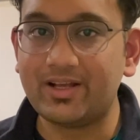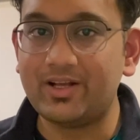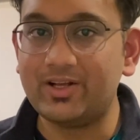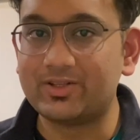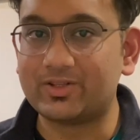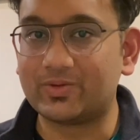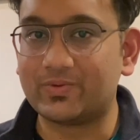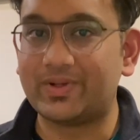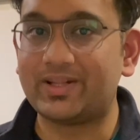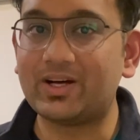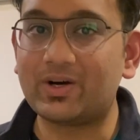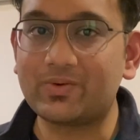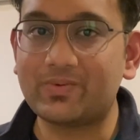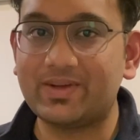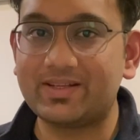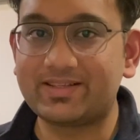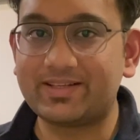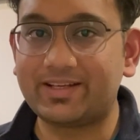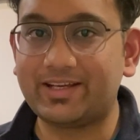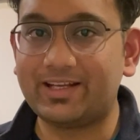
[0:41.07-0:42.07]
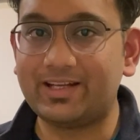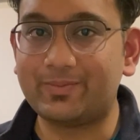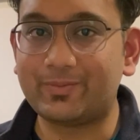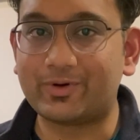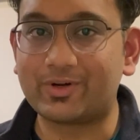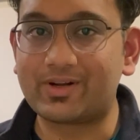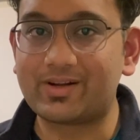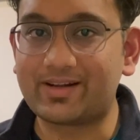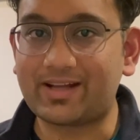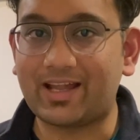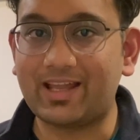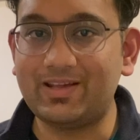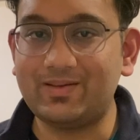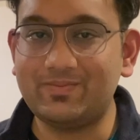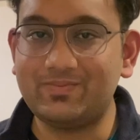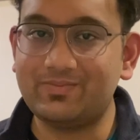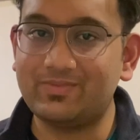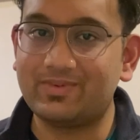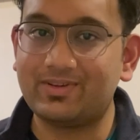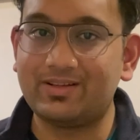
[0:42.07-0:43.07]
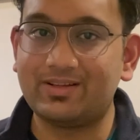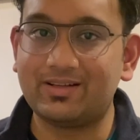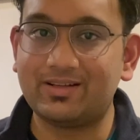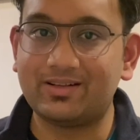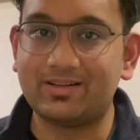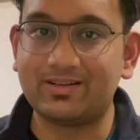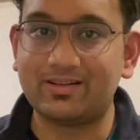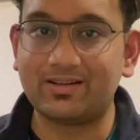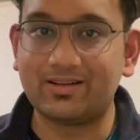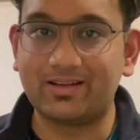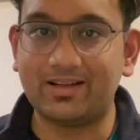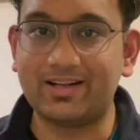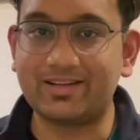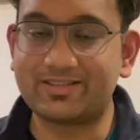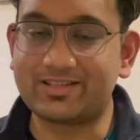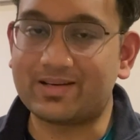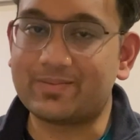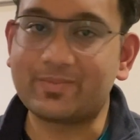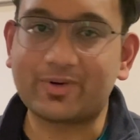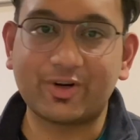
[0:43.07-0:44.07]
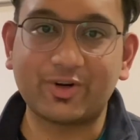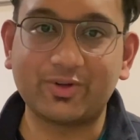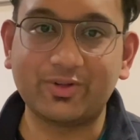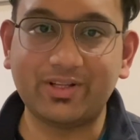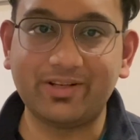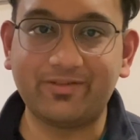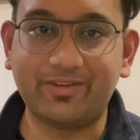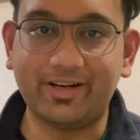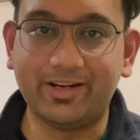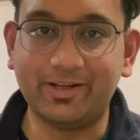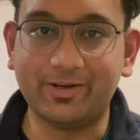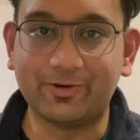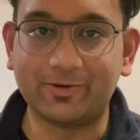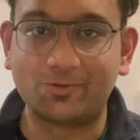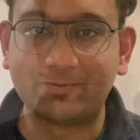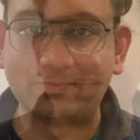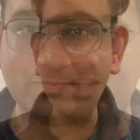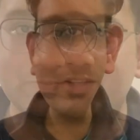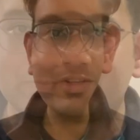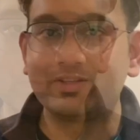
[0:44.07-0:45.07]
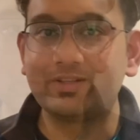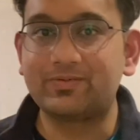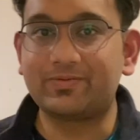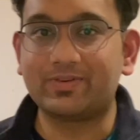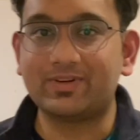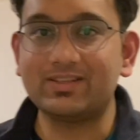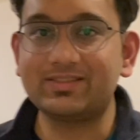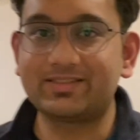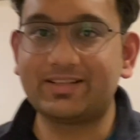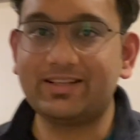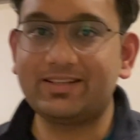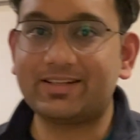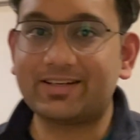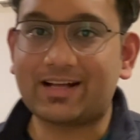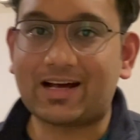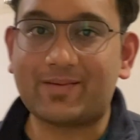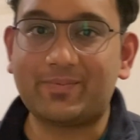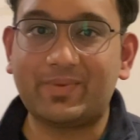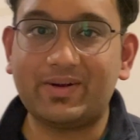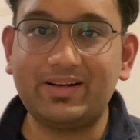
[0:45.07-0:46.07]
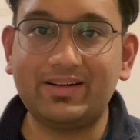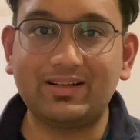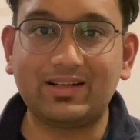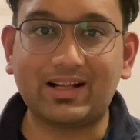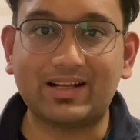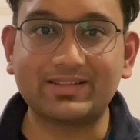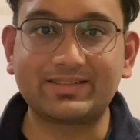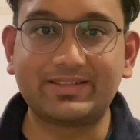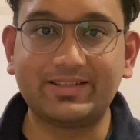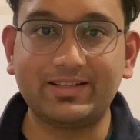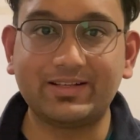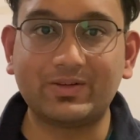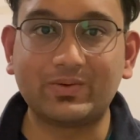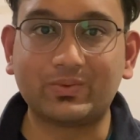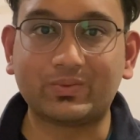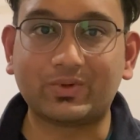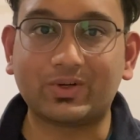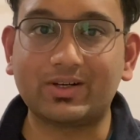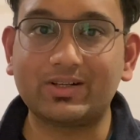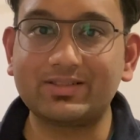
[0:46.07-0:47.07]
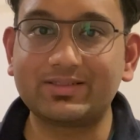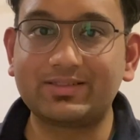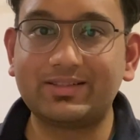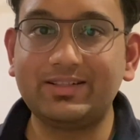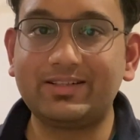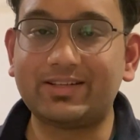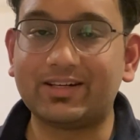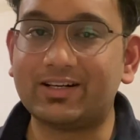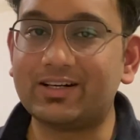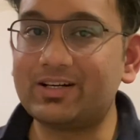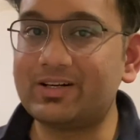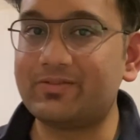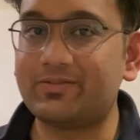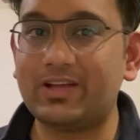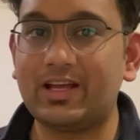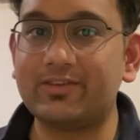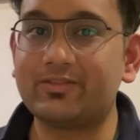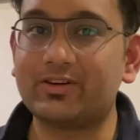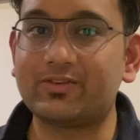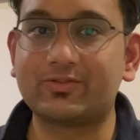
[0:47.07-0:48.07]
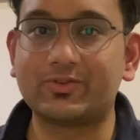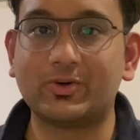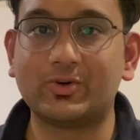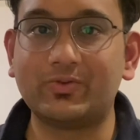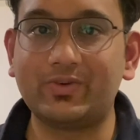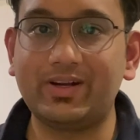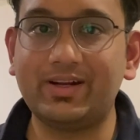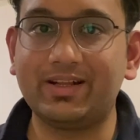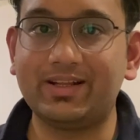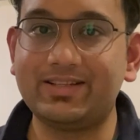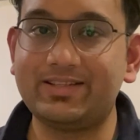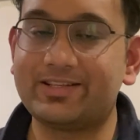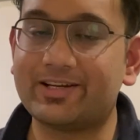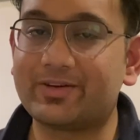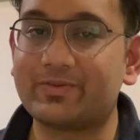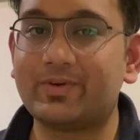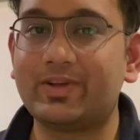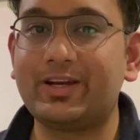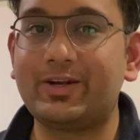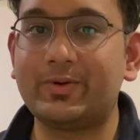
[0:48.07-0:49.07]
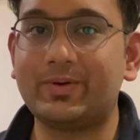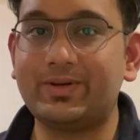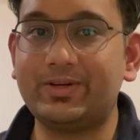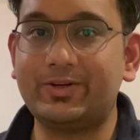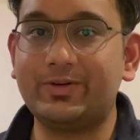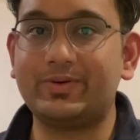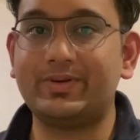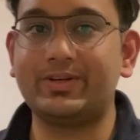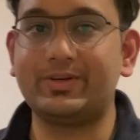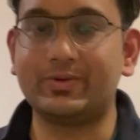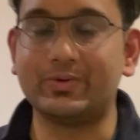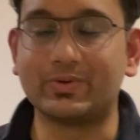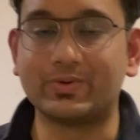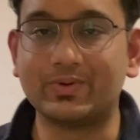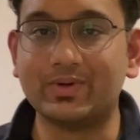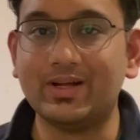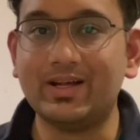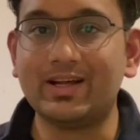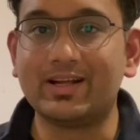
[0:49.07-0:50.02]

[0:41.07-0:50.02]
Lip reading: So without wasting any more time, let's jump onto the video. So the first thing that happened last year was the third wave of COVID in January 2022.